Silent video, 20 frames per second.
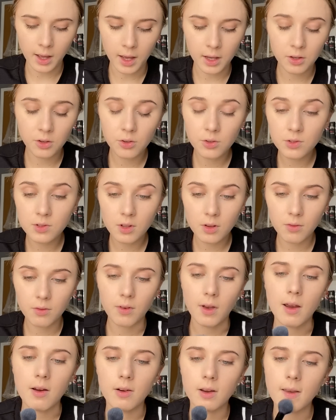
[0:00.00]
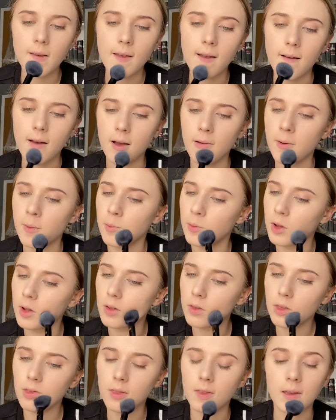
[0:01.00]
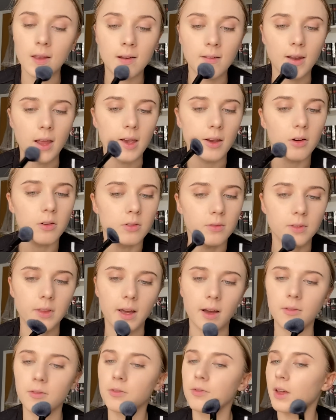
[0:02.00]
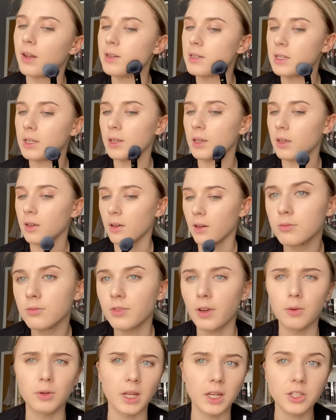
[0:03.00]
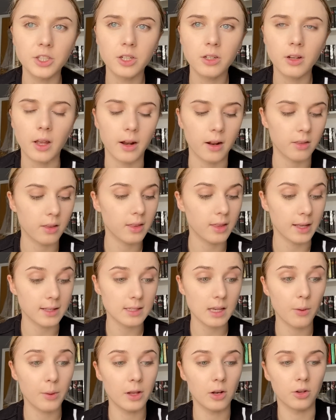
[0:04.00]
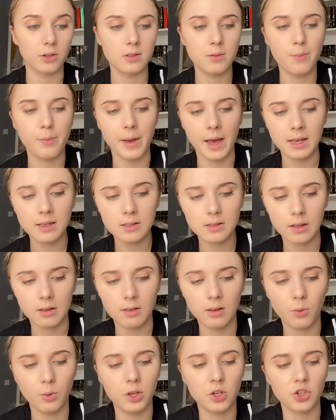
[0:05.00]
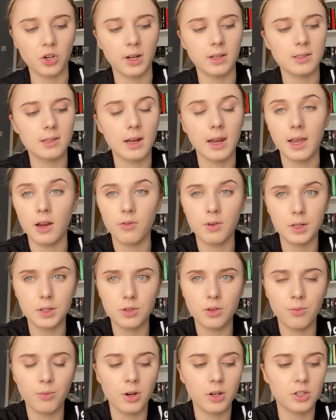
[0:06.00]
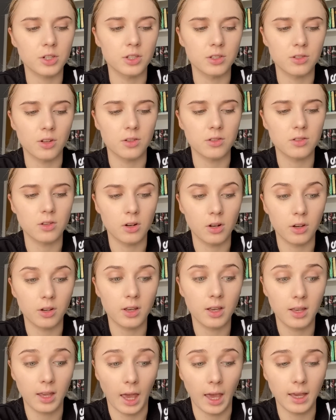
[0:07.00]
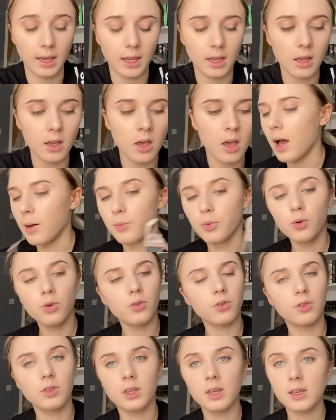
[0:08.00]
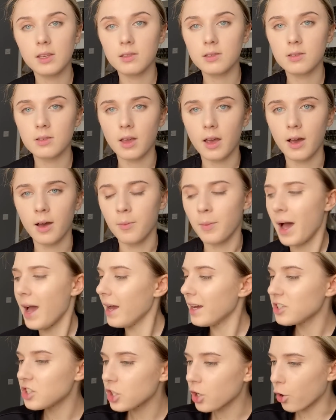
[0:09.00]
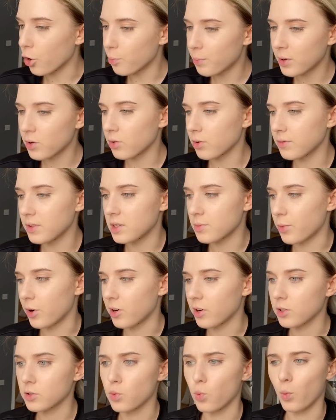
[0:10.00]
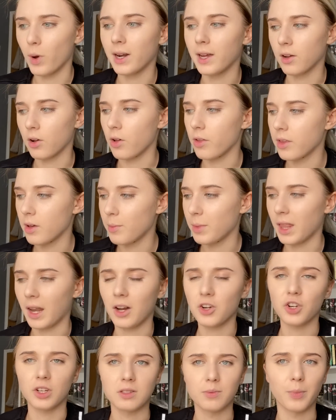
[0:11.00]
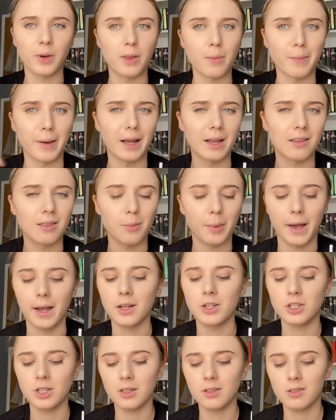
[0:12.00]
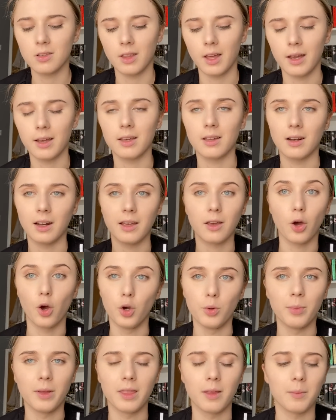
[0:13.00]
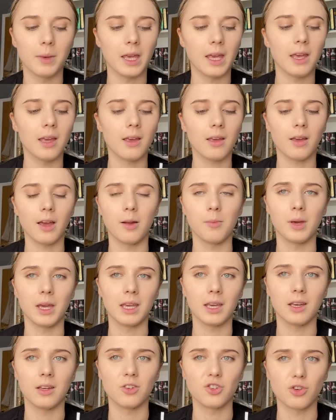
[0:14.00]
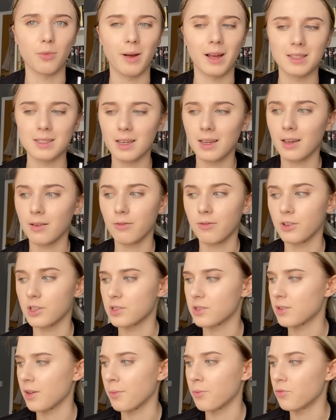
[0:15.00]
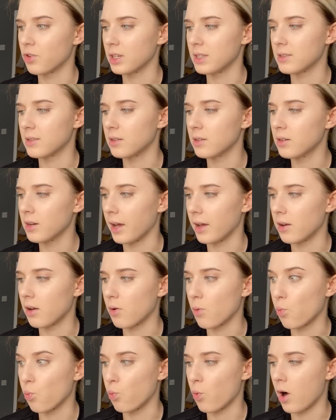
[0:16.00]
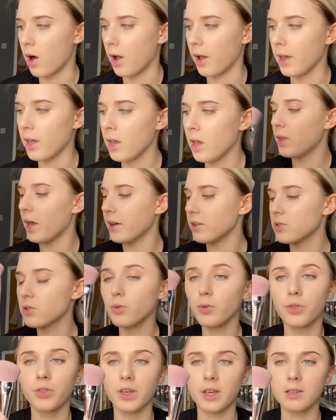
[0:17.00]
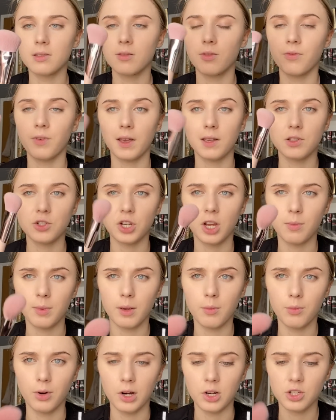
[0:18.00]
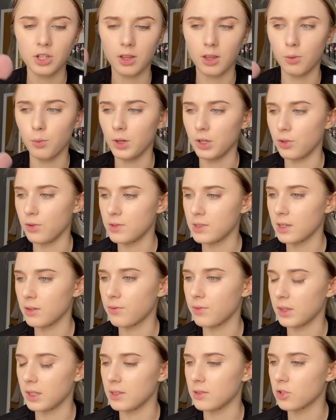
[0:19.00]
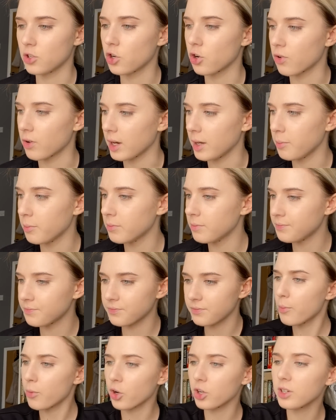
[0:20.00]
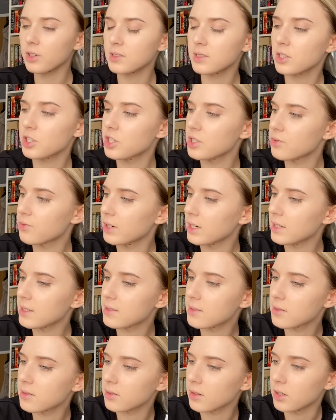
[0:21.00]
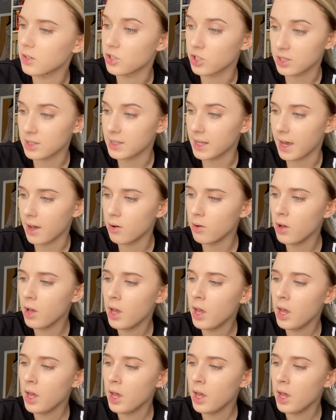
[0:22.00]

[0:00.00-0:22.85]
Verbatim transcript: I used a very thin layer of that Fenty foundation, and I think that's how it looks best. I think when you try to layer it too much, it starts to look cakey. I bought this, I actually opened all of these products when I got them, but then I tried to put them back in the packaging so that I can like open them here and make it dramatic for some reason. I don't know why. I saw this face shaping brush that they were using for these cream products that she's released just now.